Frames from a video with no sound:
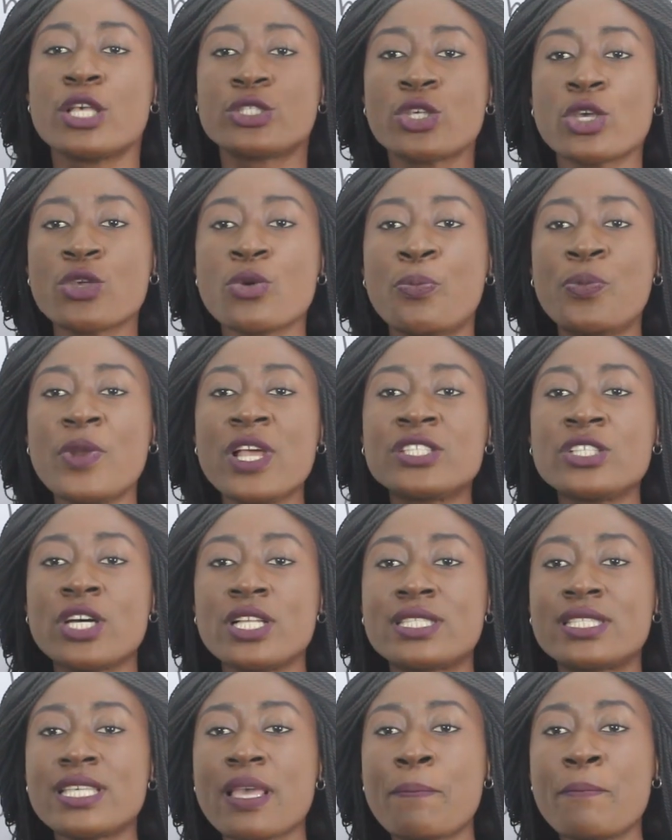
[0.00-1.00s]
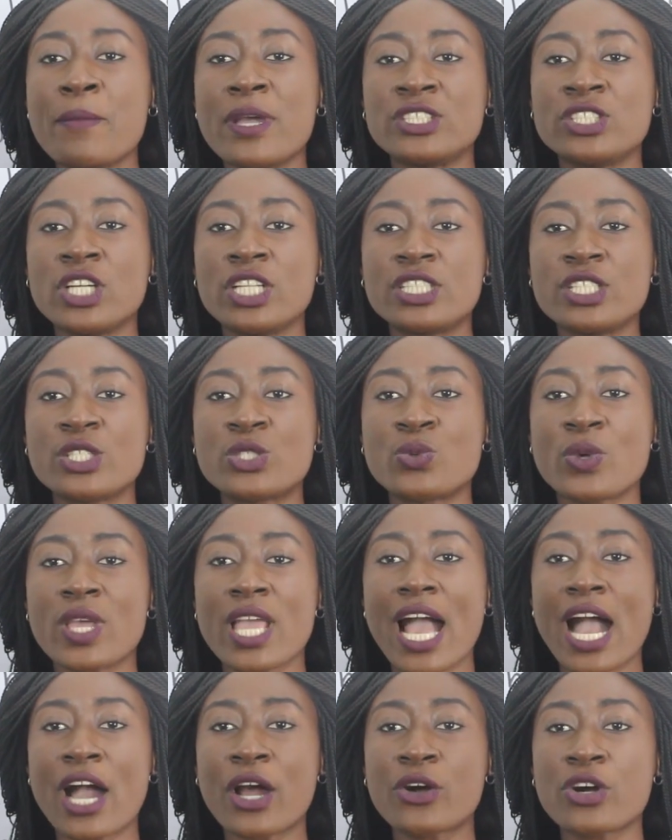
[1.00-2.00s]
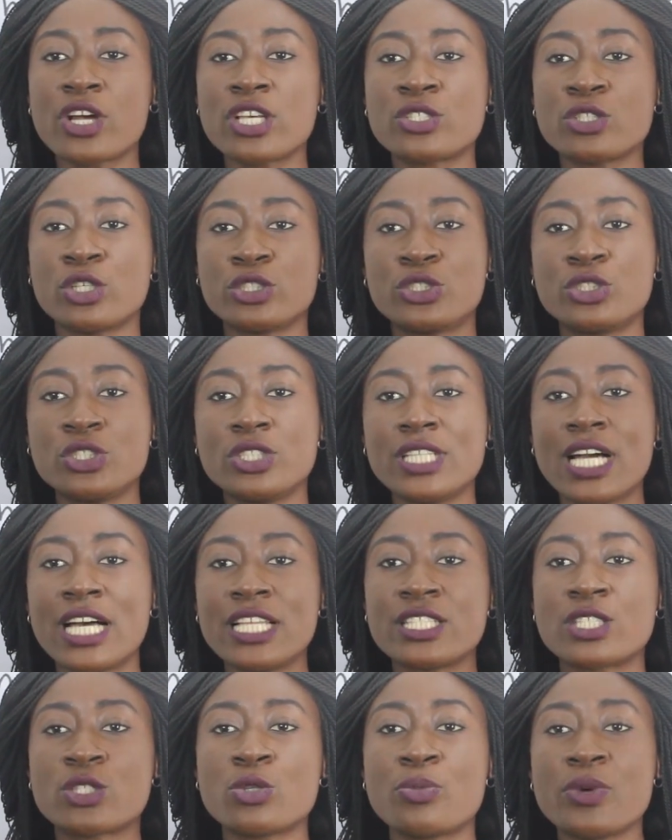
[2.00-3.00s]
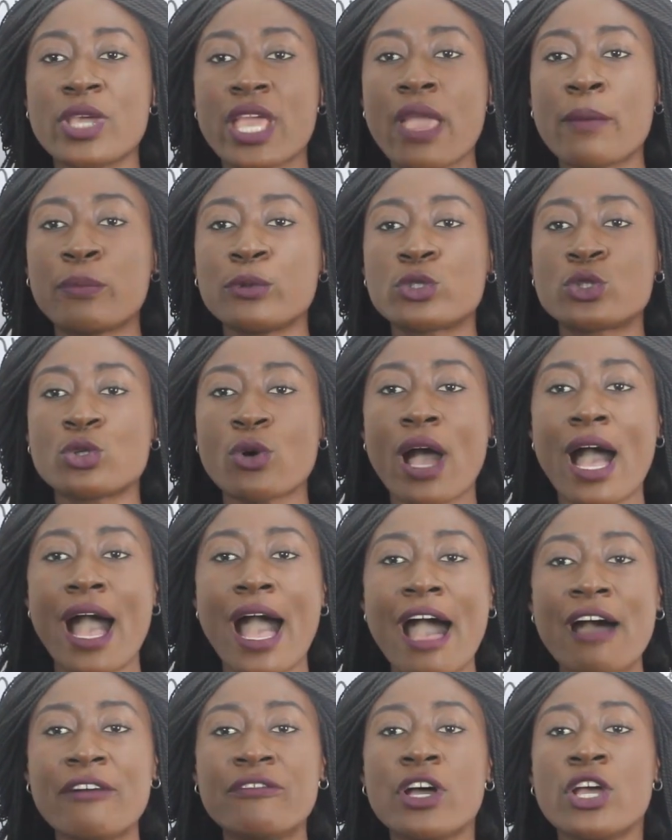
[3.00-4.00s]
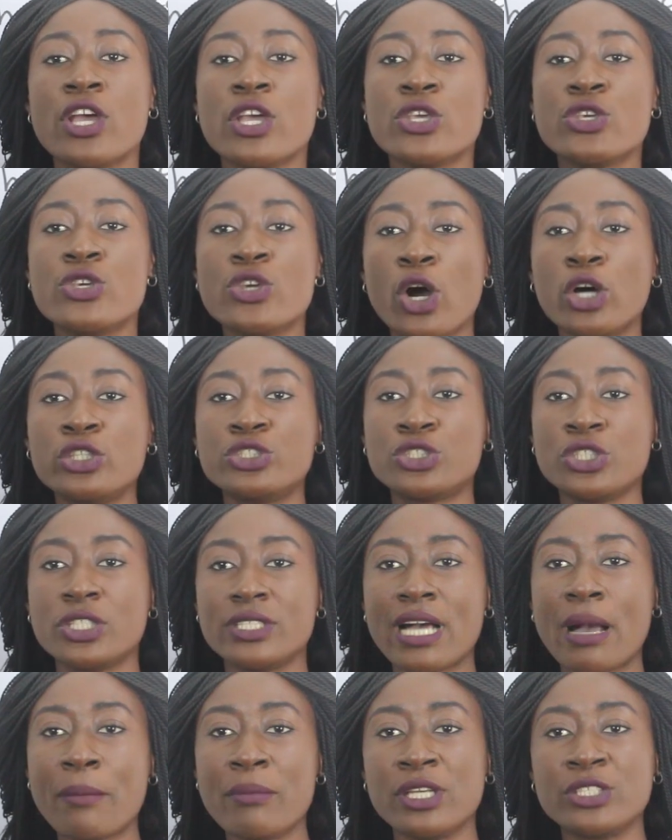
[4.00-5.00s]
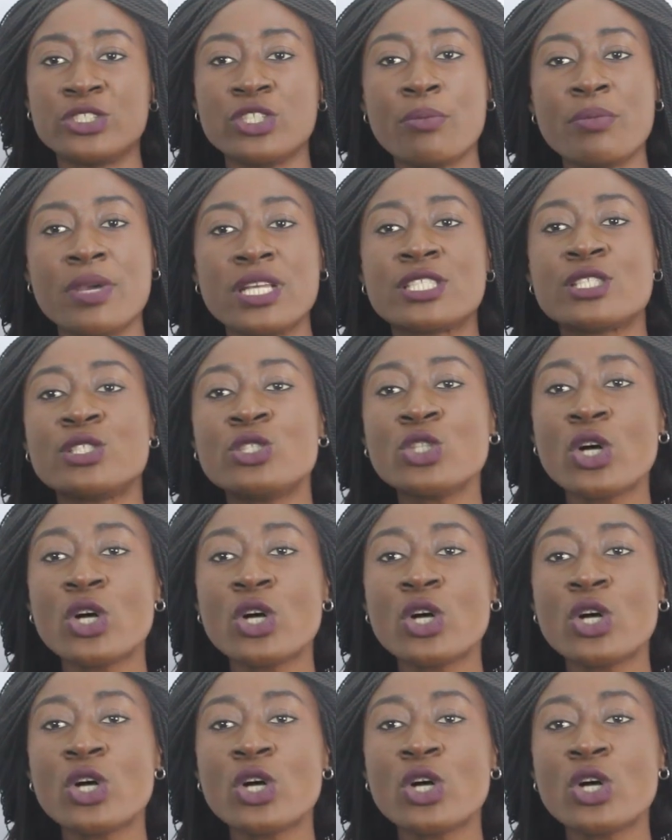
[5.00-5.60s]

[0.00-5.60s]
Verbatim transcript: So you place your tape measure this way across your shoulder to be able to have your shoulder measurements.